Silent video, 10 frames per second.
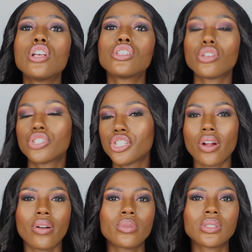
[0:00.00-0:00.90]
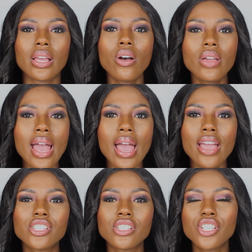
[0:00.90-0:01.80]
so she already was like, oh
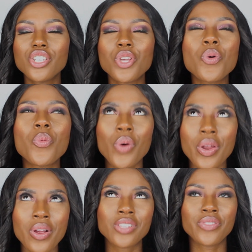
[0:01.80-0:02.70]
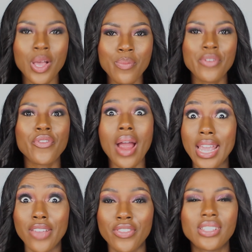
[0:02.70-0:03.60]
yeah, she knew what it was from before
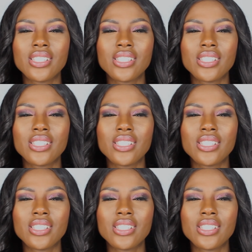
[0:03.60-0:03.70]
I even.